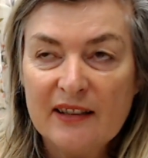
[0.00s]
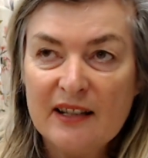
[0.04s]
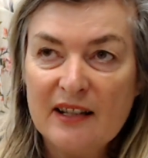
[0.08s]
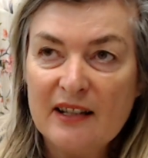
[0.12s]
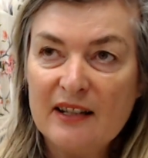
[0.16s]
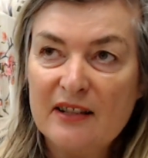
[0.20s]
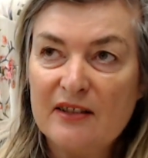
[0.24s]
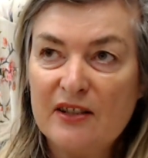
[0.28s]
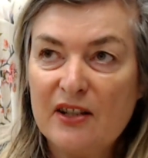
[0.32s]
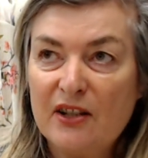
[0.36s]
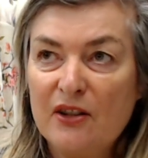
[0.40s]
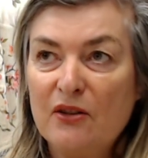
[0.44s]

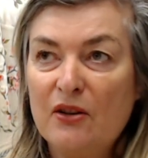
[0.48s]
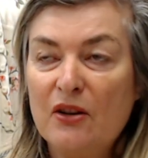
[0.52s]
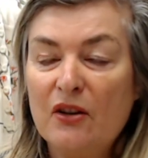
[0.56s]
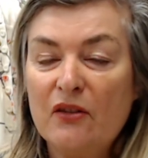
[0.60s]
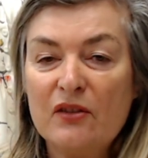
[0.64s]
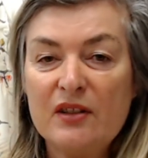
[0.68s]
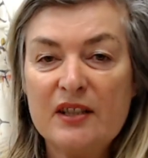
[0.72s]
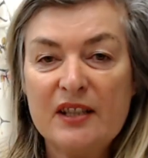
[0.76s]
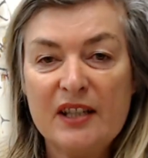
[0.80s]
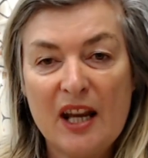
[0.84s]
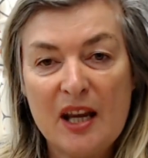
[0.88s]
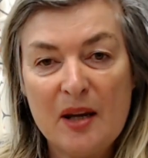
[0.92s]
So you got
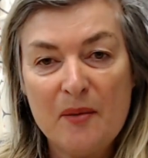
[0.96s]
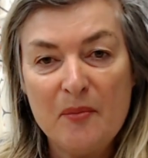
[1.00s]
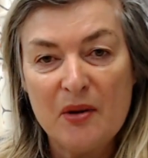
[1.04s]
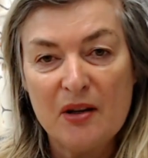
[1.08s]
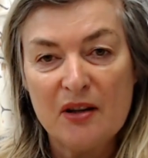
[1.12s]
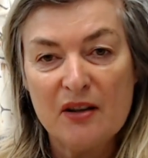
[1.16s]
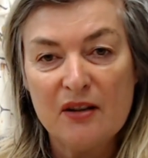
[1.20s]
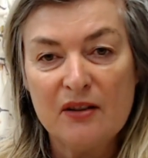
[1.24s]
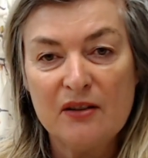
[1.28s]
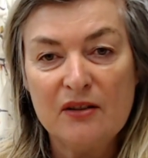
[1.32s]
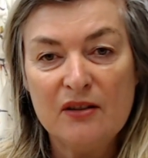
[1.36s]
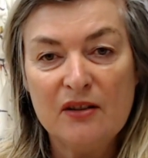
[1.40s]

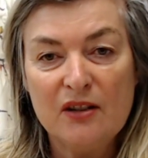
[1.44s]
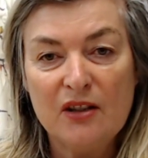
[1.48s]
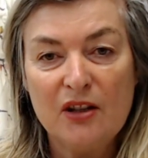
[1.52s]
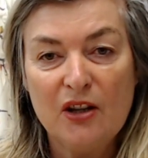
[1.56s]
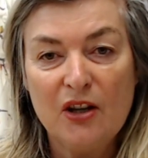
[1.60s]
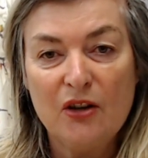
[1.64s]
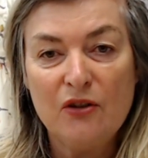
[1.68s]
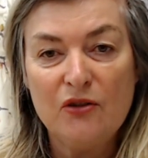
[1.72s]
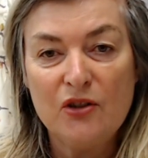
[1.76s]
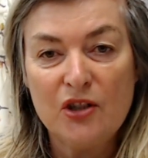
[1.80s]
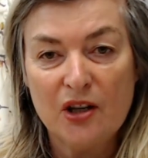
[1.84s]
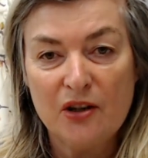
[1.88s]
Damien, who
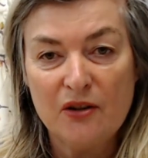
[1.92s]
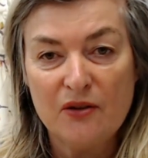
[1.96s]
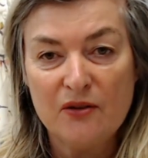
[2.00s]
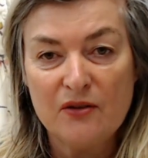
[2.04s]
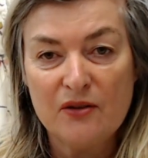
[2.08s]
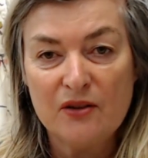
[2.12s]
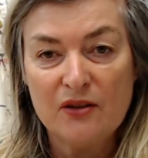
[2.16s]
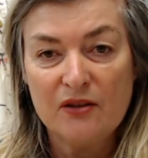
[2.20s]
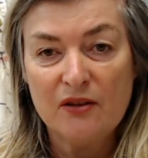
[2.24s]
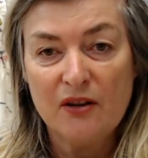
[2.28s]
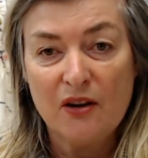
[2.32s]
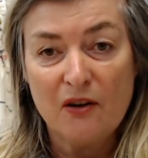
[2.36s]
chose
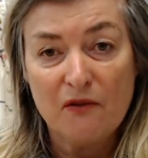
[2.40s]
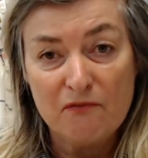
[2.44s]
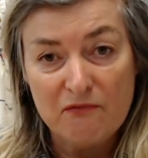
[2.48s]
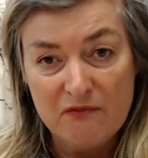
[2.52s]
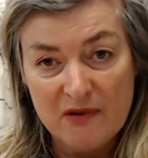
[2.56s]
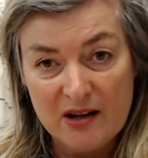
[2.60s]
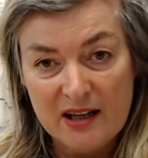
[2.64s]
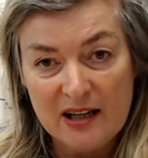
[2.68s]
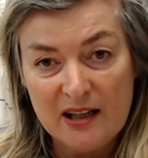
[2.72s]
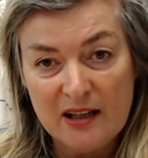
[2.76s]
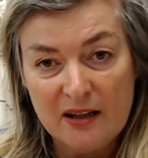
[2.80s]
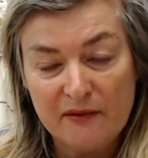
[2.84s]
a
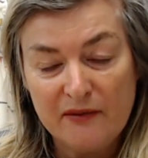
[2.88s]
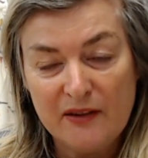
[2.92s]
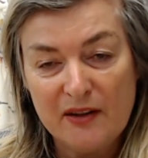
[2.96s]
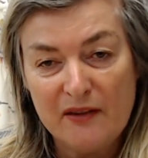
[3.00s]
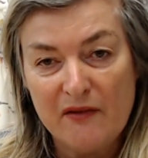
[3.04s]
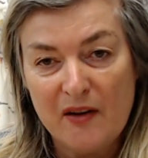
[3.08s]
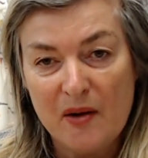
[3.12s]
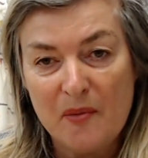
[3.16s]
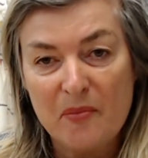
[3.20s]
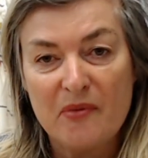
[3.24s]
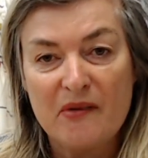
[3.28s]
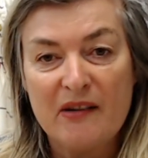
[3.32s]
really lovely
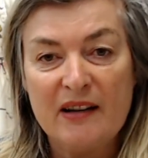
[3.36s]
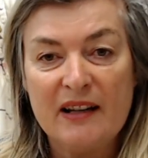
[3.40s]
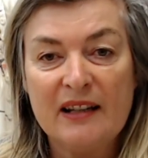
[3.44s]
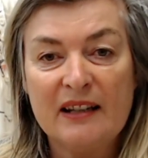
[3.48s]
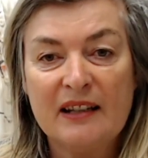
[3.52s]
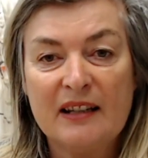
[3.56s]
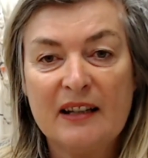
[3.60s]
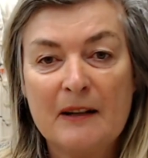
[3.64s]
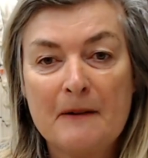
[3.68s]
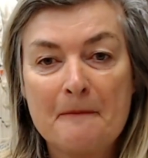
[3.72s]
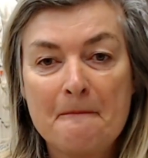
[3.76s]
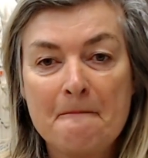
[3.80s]

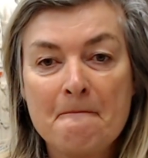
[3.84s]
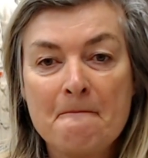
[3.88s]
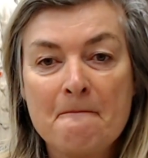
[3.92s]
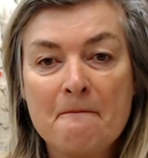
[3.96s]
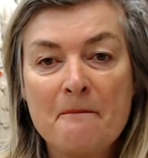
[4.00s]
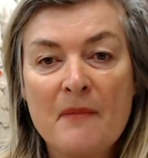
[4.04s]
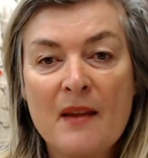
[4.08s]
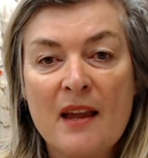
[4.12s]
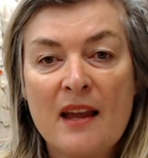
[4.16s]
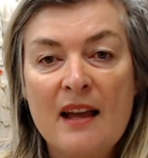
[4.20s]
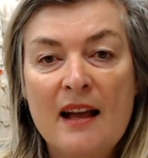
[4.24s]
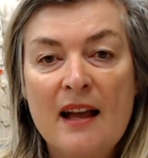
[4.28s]
fabric,
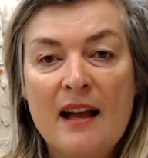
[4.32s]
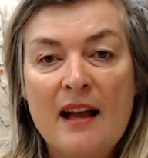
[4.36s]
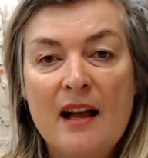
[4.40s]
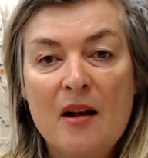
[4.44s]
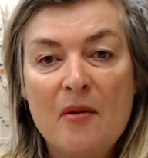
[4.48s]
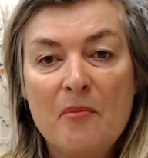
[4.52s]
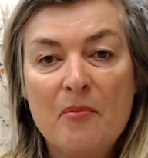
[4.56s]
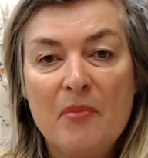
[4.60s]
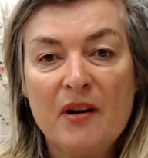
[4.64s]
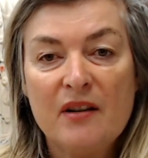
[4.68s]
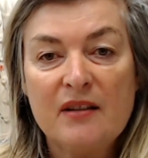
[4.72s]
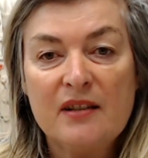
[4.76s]

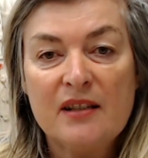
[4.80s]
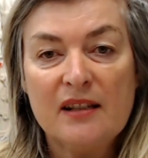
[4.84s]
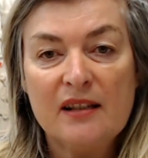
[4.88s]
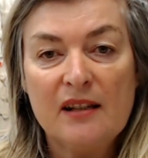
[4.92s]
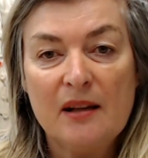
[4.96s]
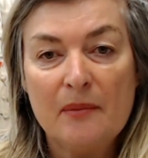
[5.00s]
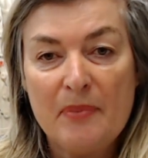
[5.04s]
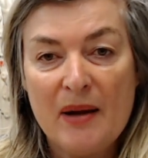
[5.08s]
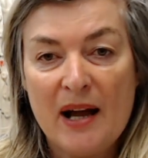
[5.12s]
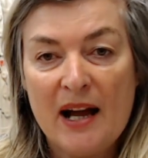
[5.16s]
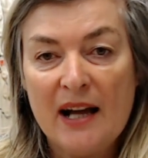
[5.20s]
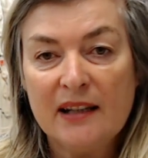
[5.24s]
but a
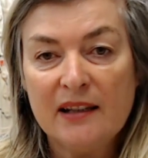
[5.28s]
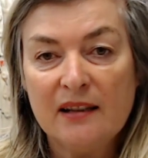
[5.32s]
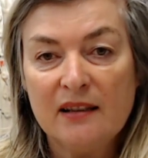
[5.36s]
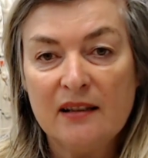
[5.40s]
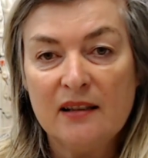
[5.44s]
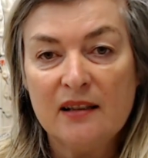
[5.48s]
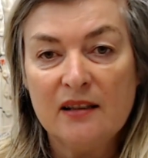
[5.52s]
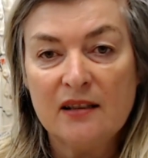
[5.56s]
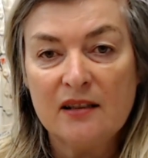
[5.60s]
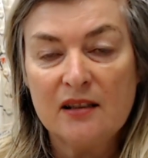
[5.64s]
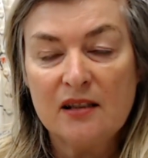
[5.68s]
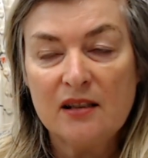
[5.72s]
pattern
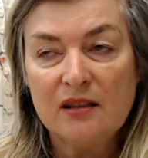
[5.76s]
that